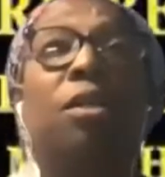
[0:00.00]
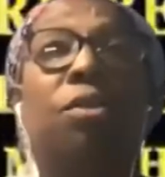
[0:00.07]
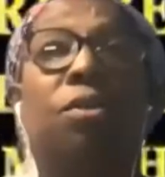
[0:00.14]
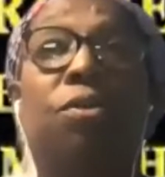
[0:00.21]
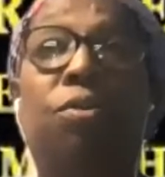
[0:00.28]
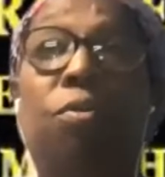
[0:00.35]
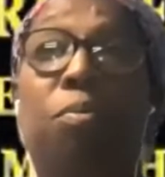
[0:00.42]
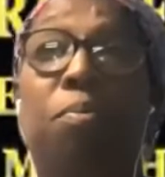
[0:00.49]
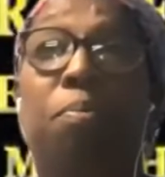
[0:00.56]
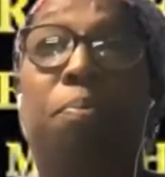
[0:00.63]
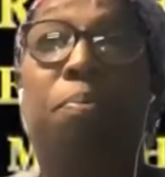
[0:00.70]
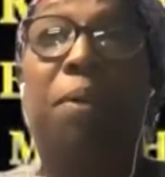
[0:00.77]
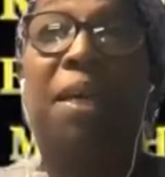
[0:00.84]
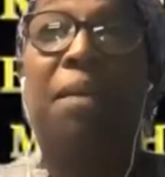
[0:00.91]
to
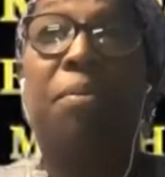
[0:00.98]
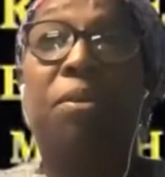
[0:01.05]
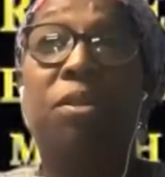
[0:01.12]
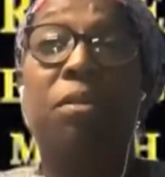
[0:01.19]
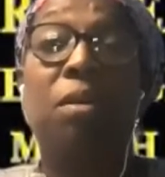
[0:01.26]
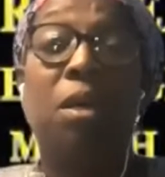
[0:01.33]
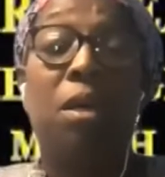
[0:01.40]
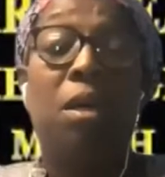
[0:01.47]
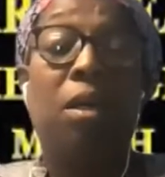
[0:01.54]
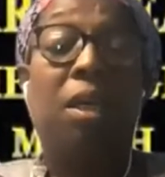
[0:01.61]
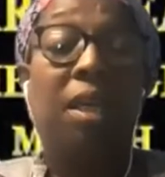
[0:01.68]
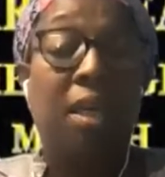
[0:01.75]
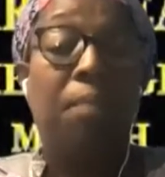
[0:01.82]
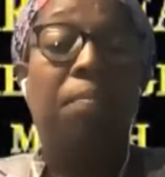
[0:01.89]
be able to
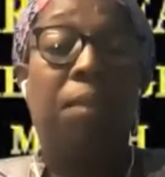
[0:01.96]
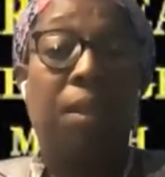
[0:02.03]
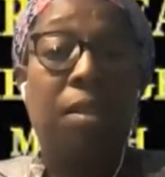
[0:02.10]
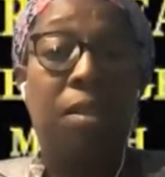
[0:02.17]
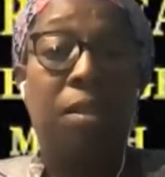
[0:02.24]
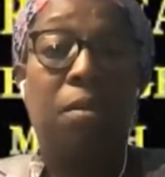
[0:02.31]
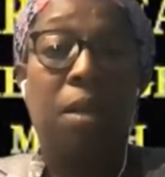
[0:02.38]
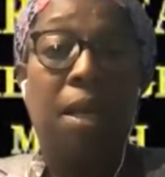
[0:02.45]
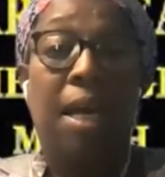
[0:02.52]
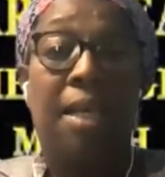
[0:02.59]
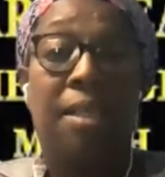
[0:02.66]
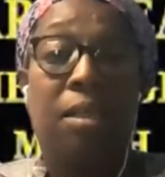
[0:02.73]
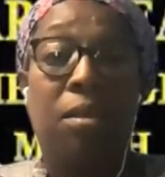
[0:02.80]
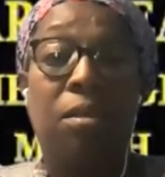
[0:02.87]
keep this
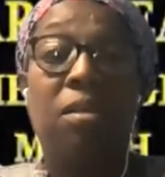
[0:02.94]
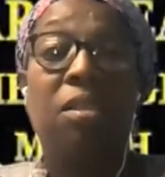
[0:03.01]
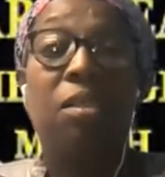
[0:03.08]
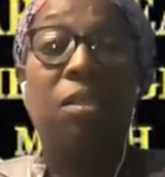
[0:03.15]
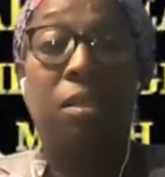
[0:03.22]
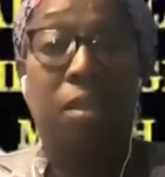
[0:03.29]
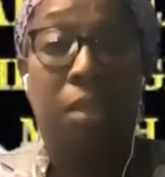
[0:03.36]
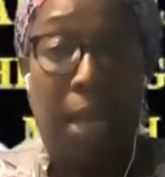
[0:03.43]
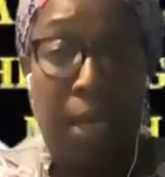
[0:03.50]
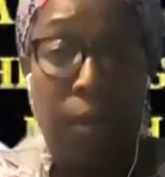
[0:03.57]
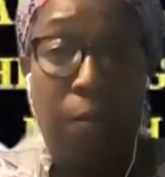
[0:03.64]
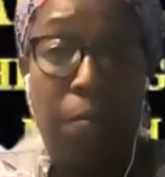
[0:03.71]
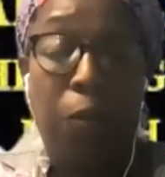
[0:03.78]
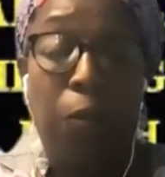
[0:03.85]
as a
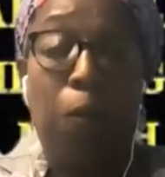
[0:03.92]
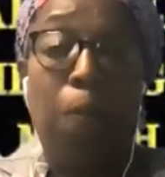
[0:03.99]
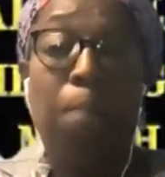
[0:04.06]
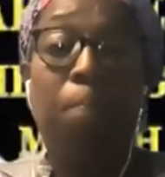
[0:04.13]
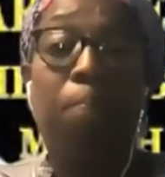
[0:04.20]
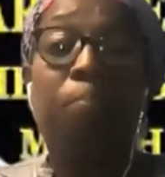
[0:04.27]
sustainable,